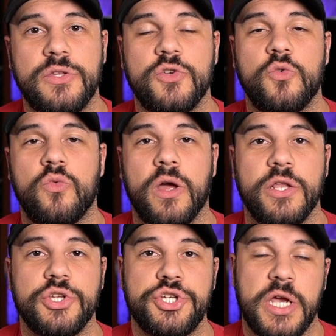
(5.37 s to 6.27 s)
to
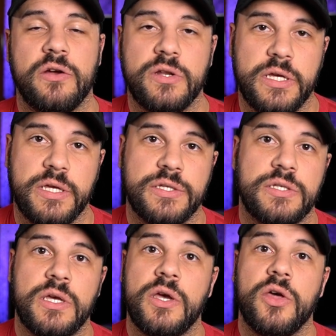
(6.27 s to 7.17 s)
run charities
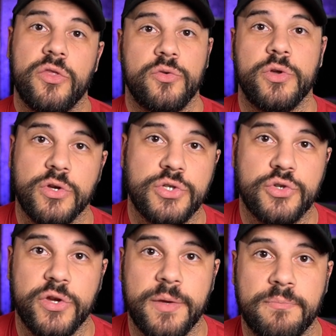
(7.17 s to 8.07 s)
through your
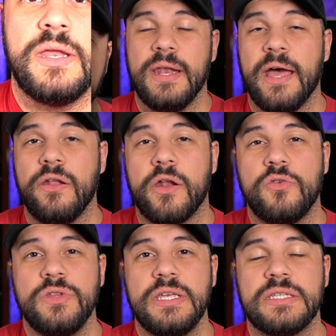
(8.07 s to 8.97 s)
stream. Now, not
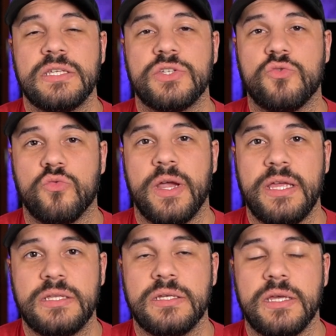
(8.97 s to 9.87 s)
only is this
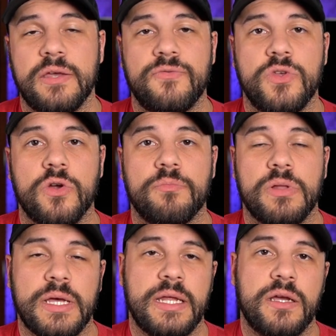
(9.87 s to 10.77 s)
great if you're
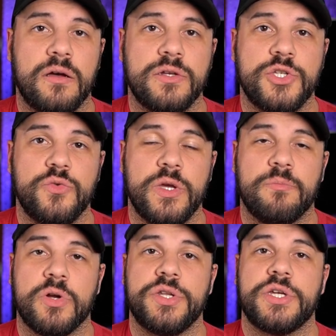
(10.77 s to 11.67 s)
planning on doing
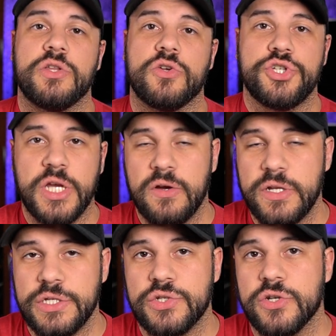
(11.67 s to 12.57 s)
particular
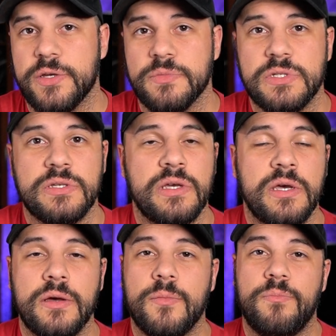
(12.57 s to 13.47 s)
charity streams,
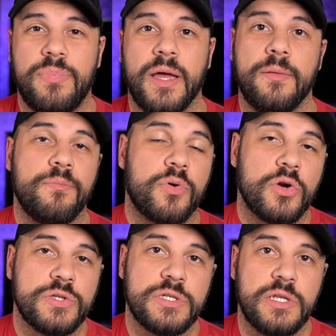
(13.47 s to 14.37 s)
but
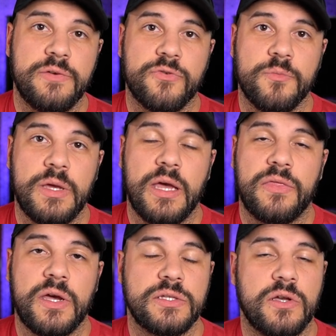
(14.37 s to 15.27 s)
personally for me, I
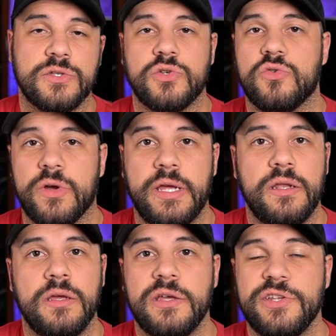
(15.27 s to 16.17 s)
think it's also great
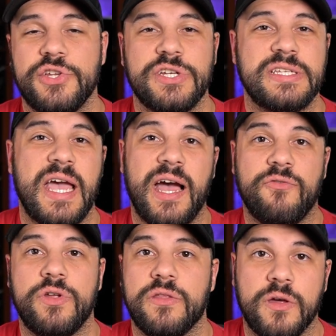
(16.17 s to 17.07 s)
to just have
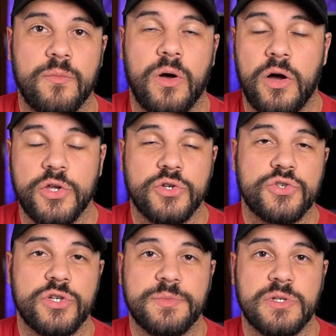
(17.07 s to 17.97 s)
one of them on your
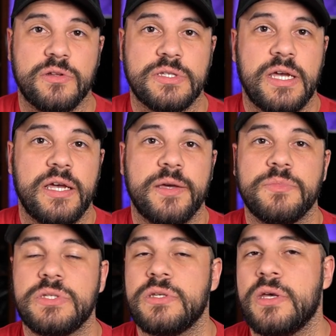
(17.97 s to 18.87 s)
streams at all
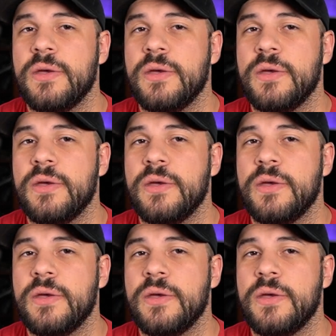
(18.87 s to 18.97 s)
times.